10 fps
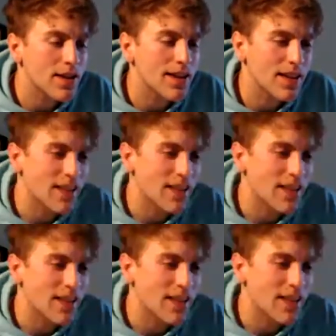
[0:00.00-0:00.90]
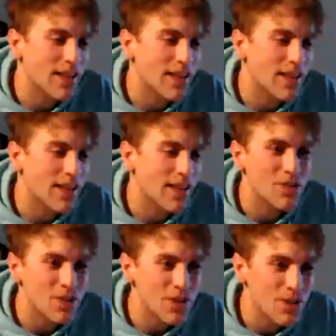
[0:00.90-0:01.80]
and then not go back, but
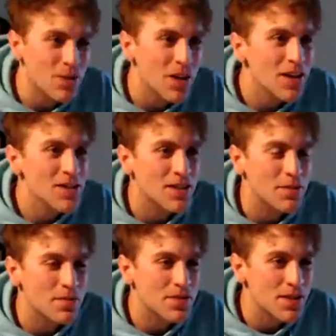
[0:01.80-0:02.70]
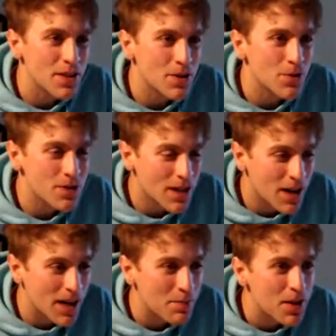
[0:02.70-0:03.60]
go to some new
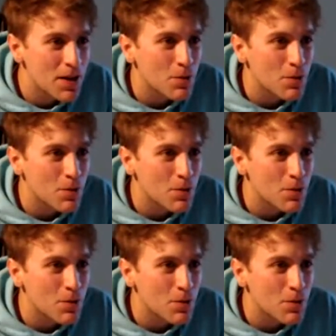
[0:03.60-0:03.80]
time